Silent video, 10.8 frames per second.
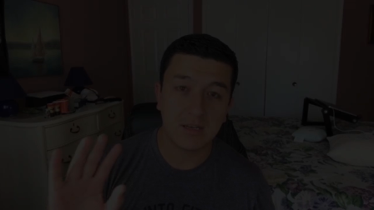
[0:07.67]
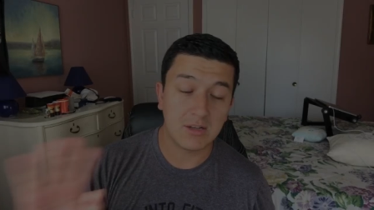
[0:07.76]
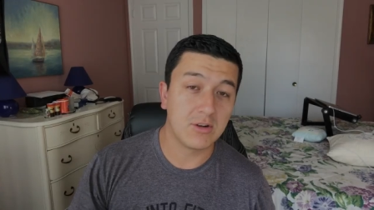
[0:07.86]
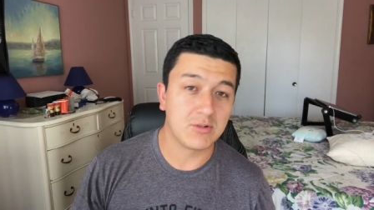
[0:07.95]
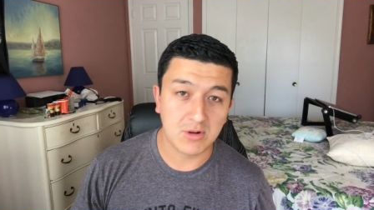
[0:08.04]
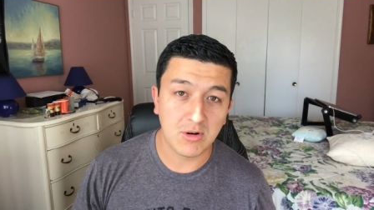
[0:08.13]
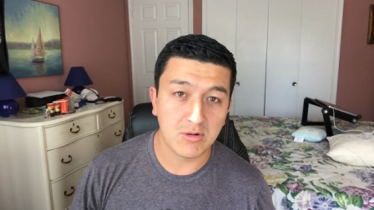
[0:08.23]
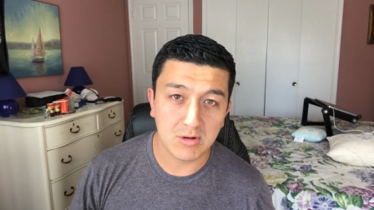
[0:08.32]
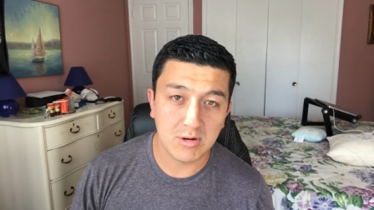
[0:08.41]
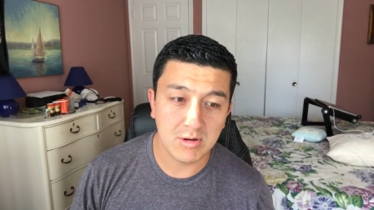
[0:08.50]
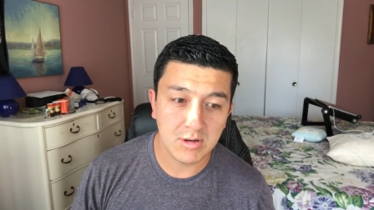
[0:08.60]
You don't know,
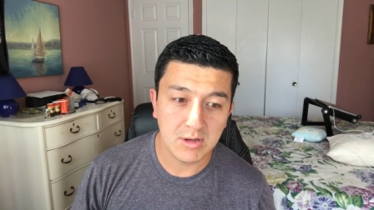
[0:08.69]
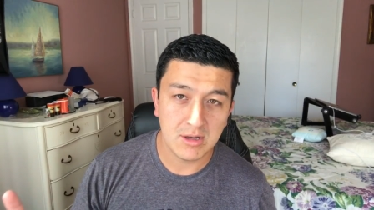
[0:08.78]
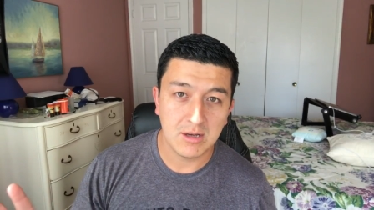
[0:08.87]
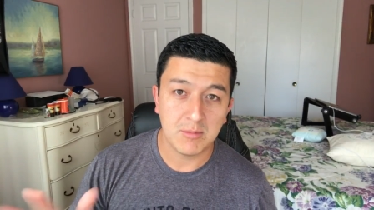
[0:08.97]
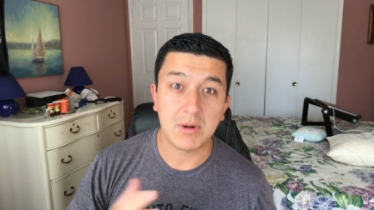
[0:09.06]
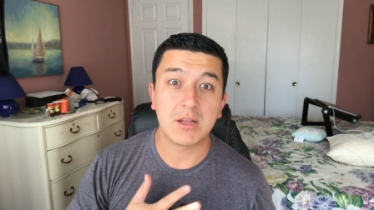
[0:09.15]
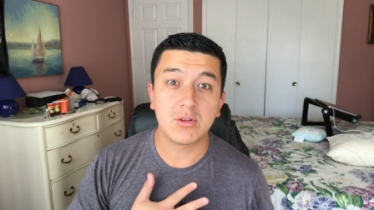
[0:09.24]
but I